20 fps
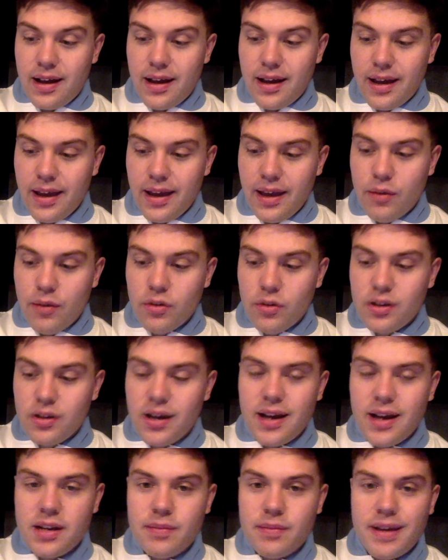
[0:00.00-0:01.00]
it would
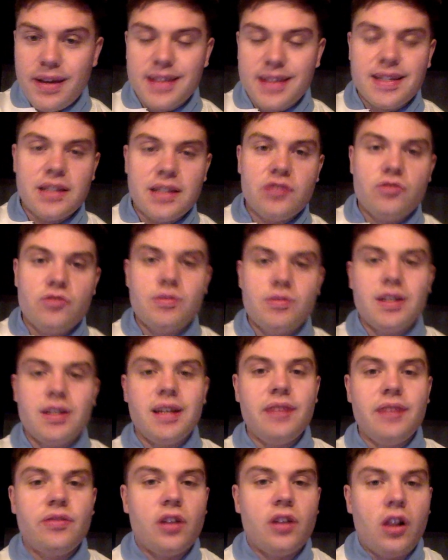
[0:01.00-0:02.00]
kind of make sense for him to
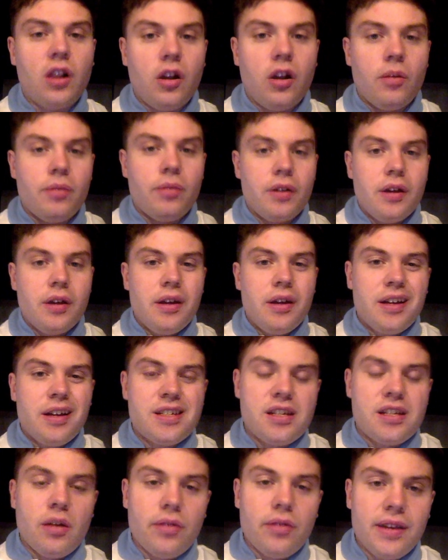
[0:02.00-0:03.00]
leave the club, because
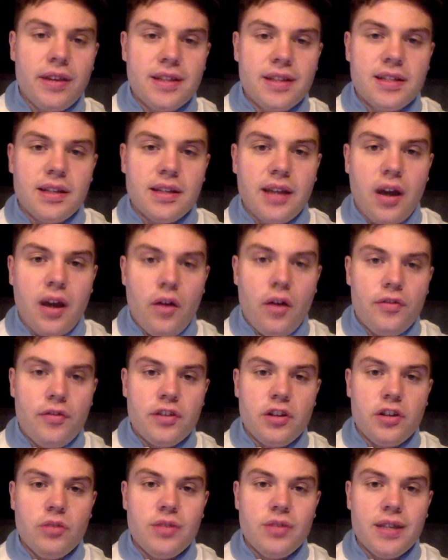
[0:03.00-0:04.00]
I don't think he's going to get offered
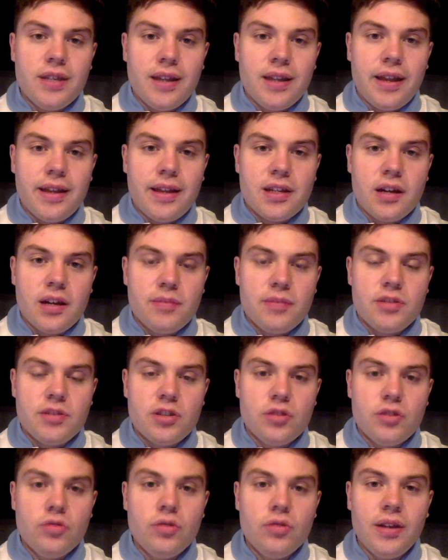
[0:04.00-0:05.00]
a new deal anytime
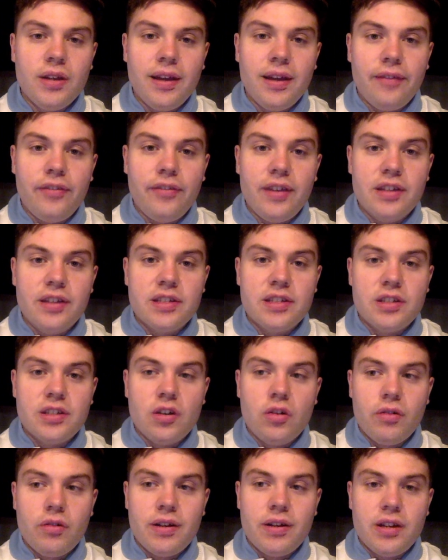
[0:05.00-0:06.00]
soon if he's
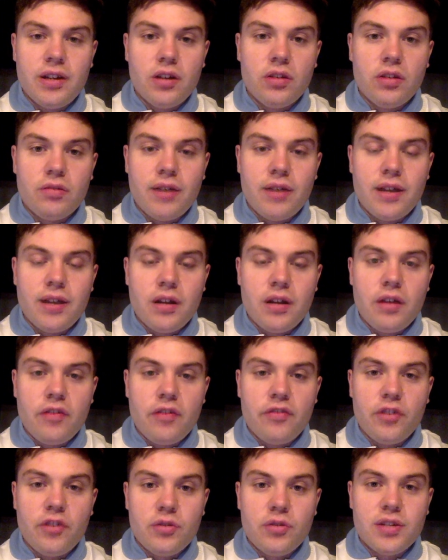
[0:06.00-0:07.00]
already on the radar of
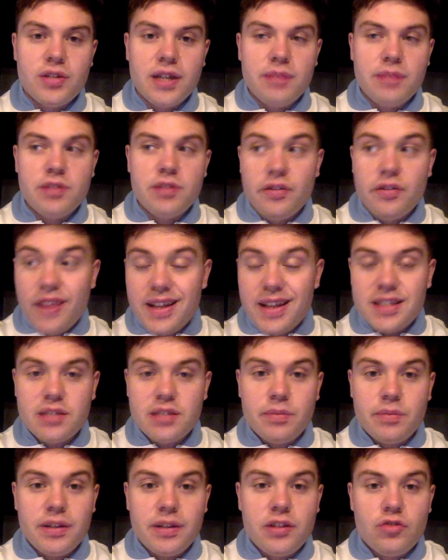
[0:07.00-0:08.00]
a few teams. Juventus
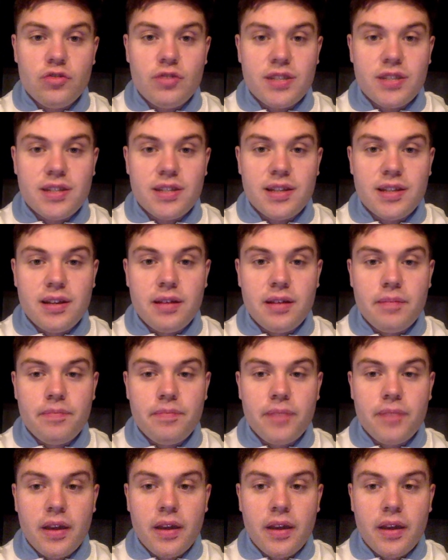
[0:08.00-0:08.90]
have been interested in him,